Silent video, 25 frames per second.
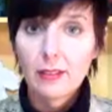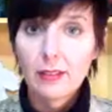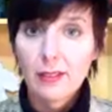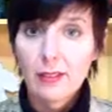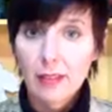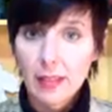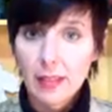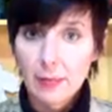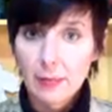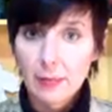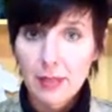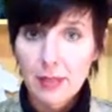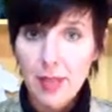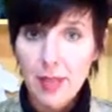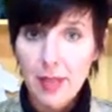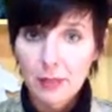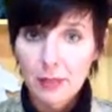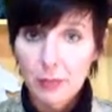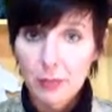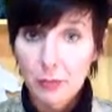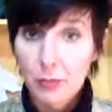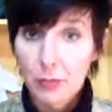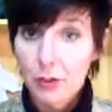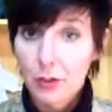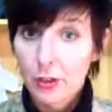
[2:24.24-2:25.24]
steps
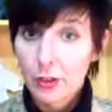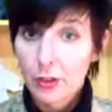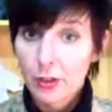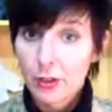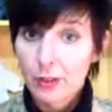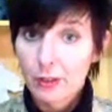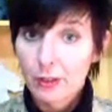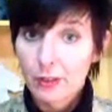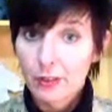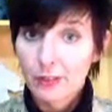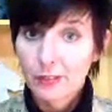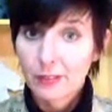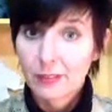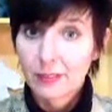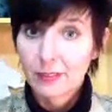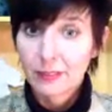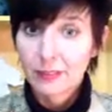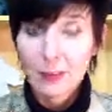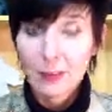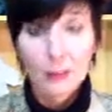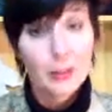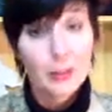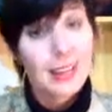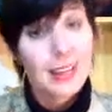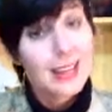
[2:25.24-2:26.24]
have to occur.
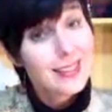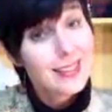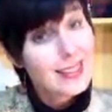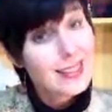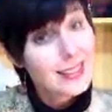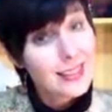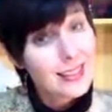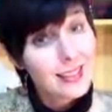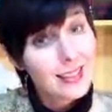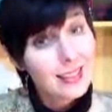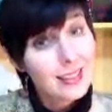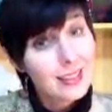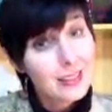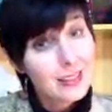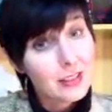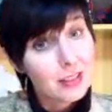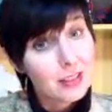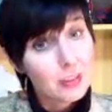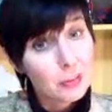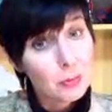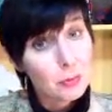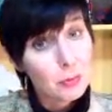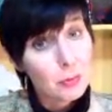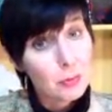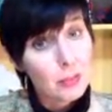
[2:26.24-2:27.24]
You can't sing
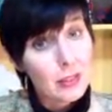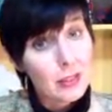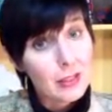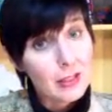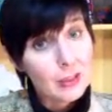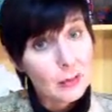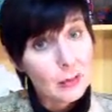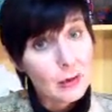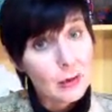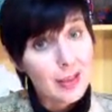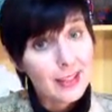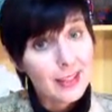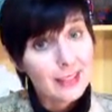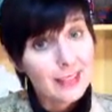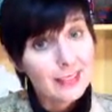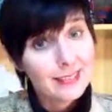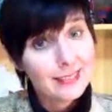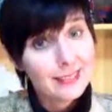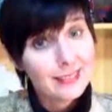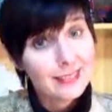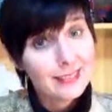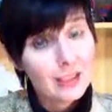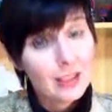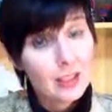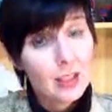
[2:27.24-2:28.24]
until you breathe, right?
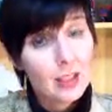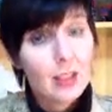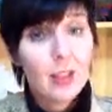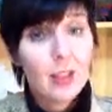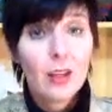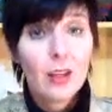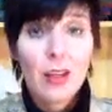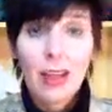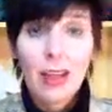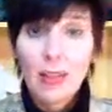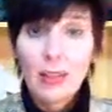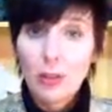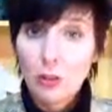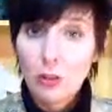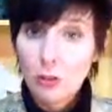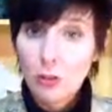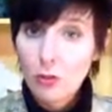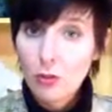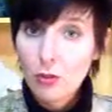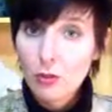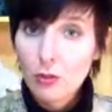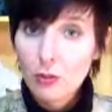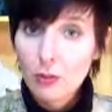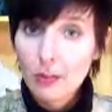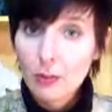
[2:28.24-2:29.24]
And
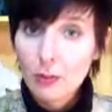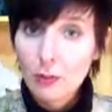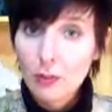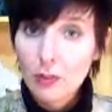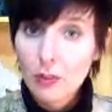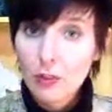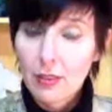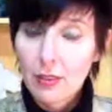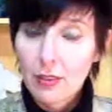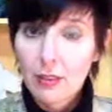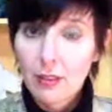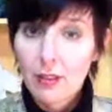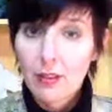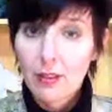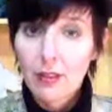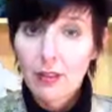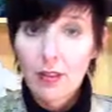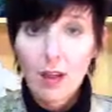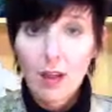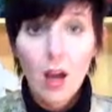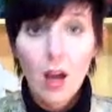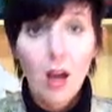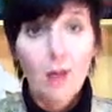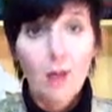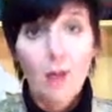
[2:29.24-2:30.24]
usually we think,
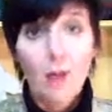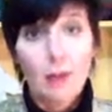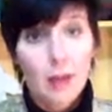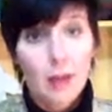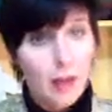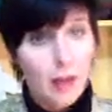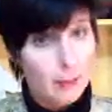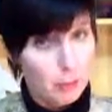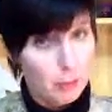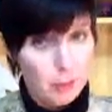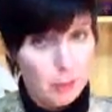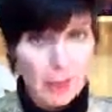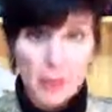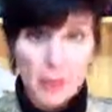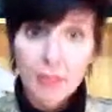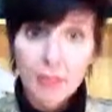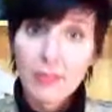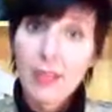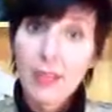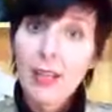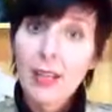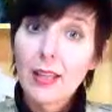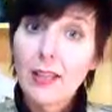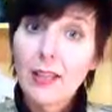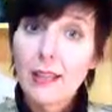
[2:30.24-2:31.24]
oh, I breathe
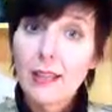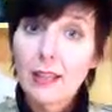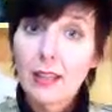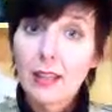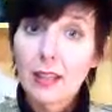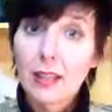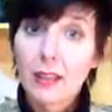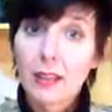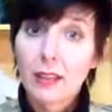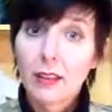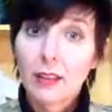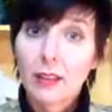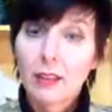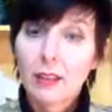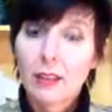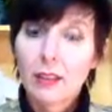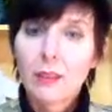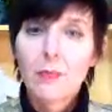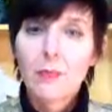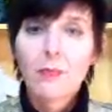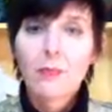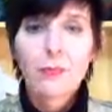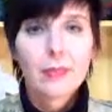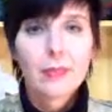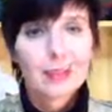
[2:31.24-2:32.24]
and then I sing.
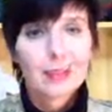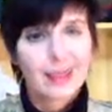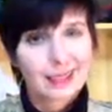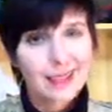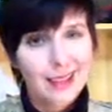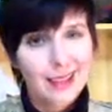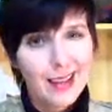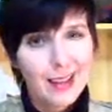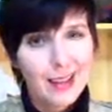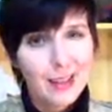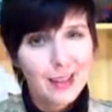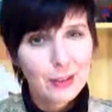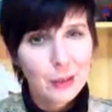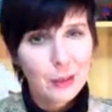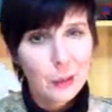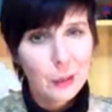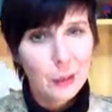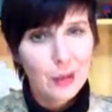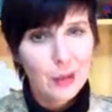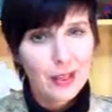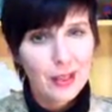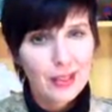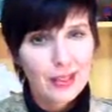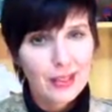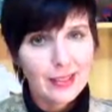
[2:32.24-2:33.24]
Not
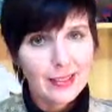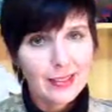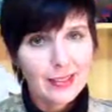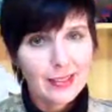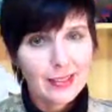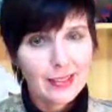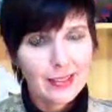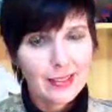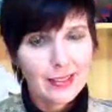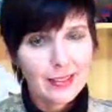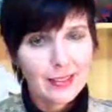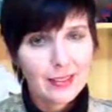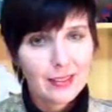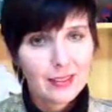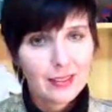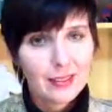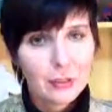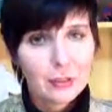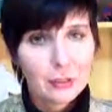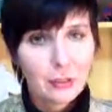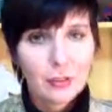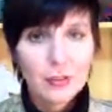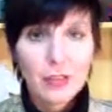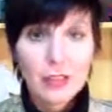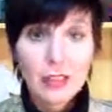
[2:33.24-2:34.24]
quite.
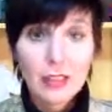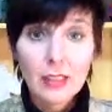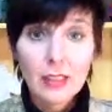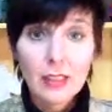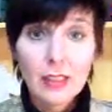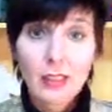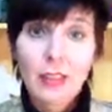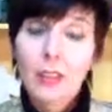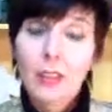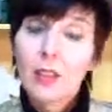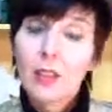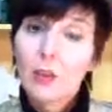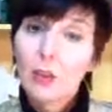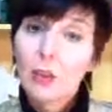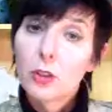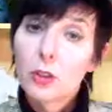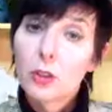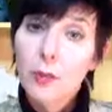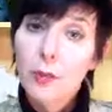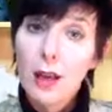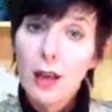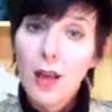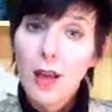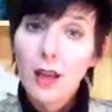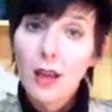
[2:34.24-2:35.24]
You see, your
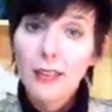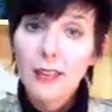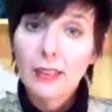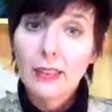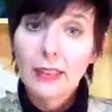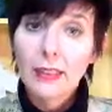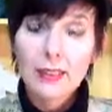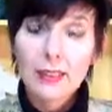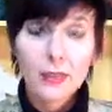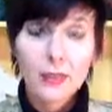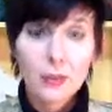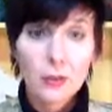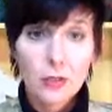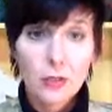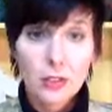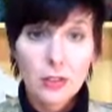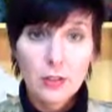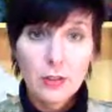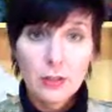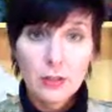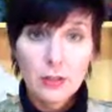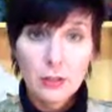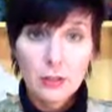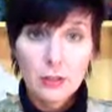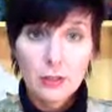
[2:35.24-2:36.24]
body is your
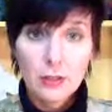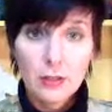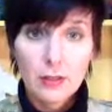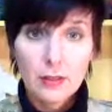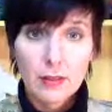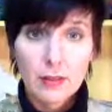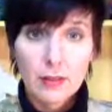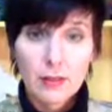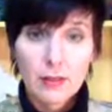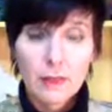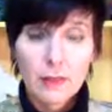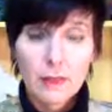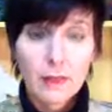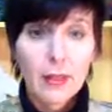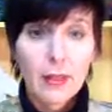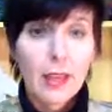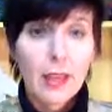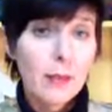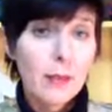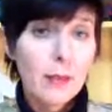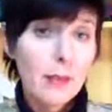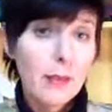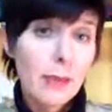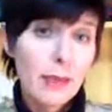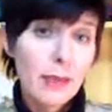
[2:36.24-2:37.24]
instrument,
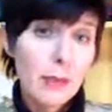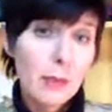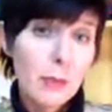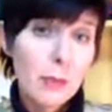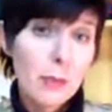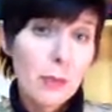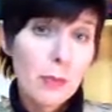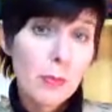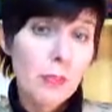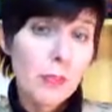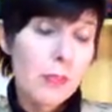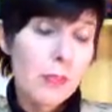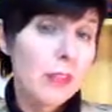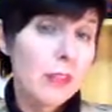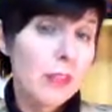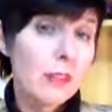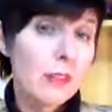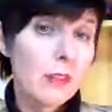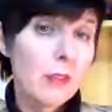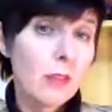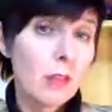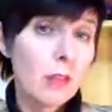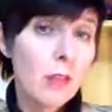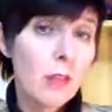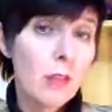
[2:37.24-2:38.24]
and many people think
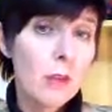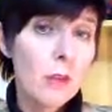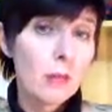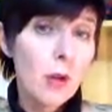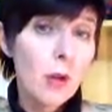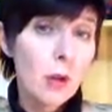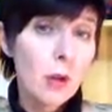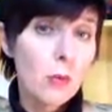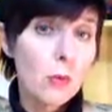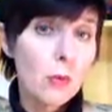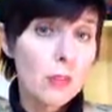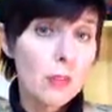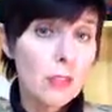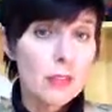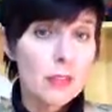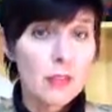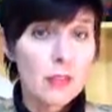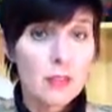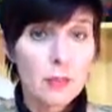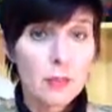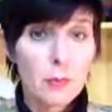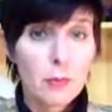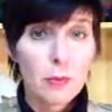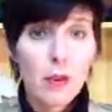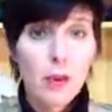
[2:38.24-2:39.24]
that the throat
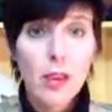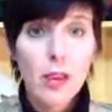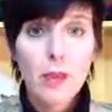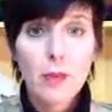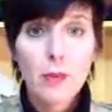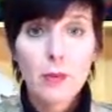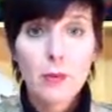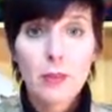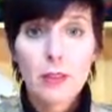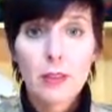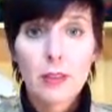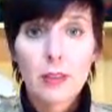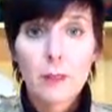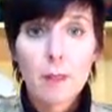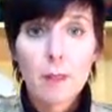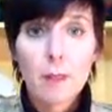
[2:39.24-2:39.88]
is the primary